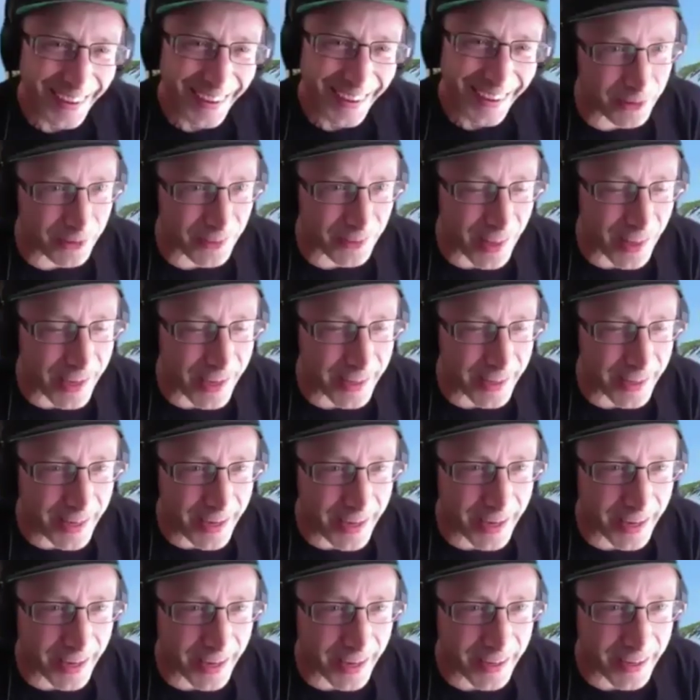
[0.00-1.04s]
watch that?
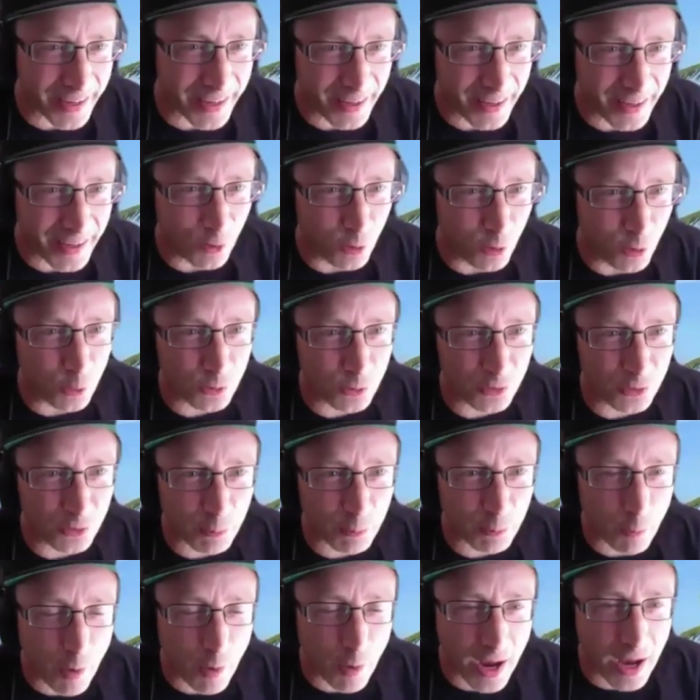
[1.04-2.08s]
Yeah.
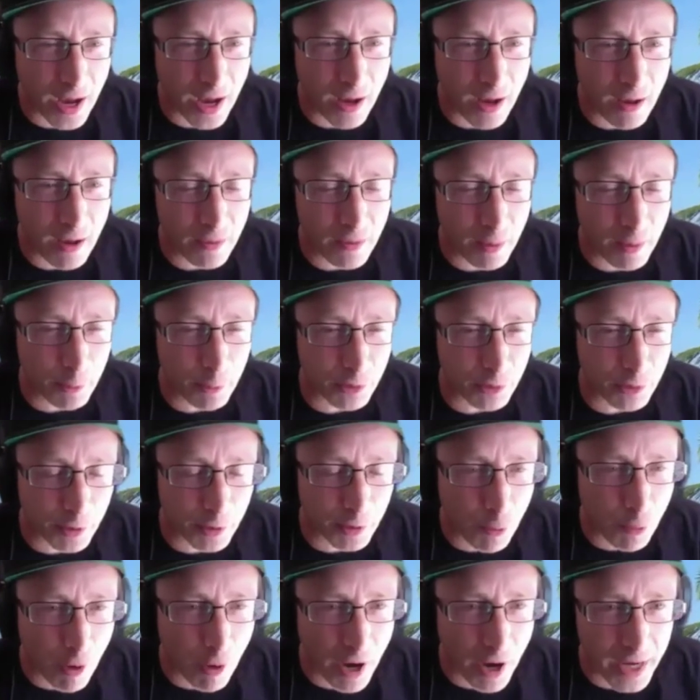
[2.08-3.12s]
Awesome. Wow, that must have been
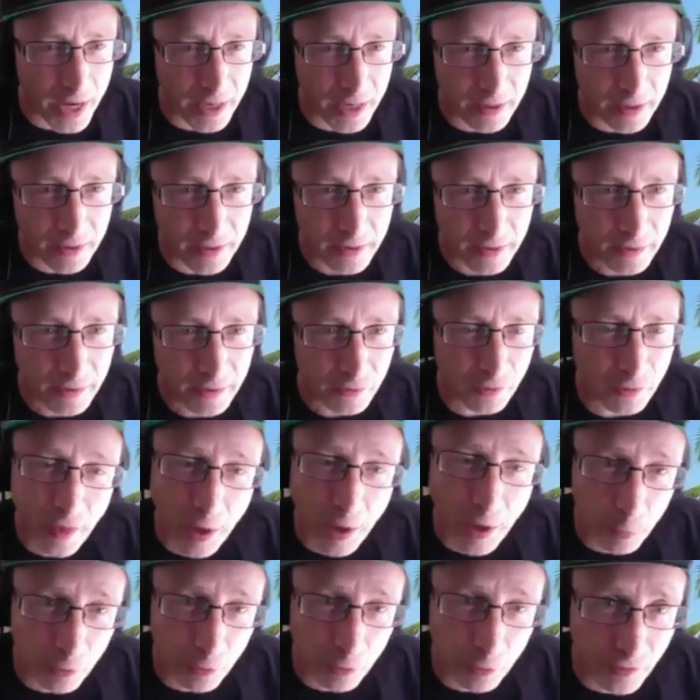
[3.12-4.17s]
great. So
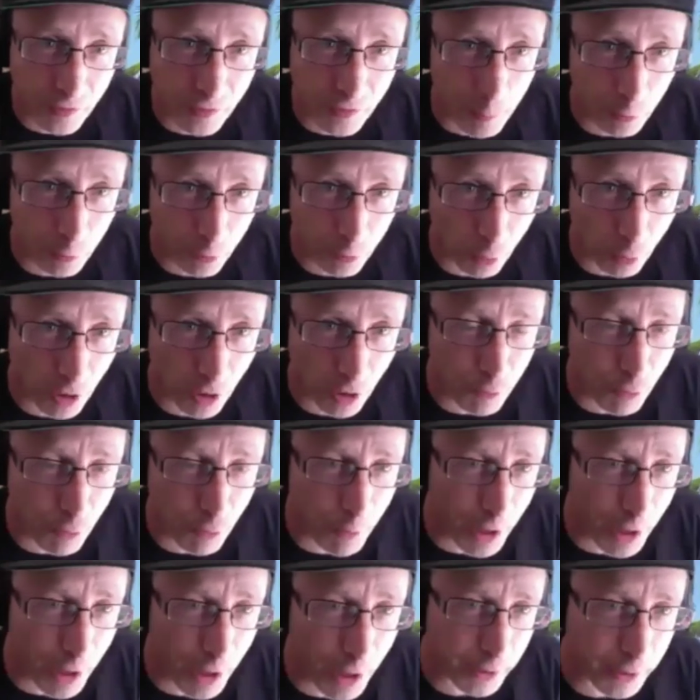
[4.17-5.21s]
that was all over
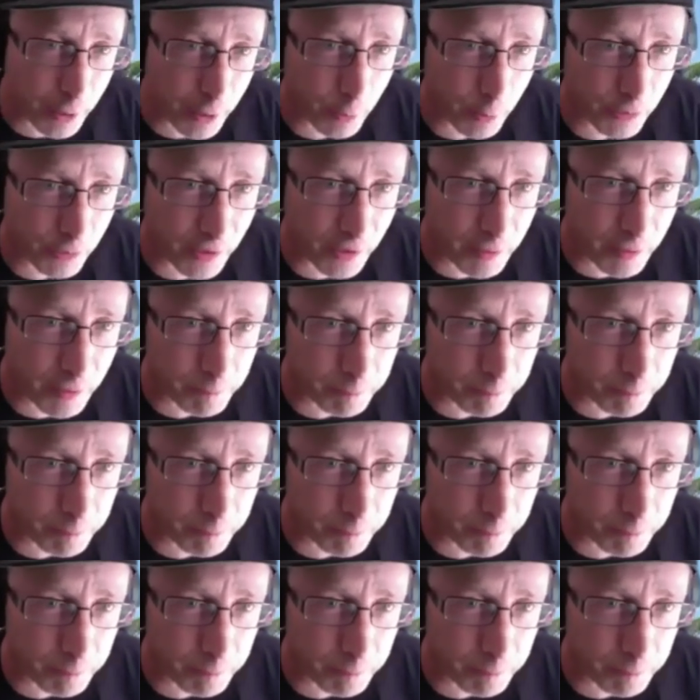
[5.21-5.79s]
America, was it?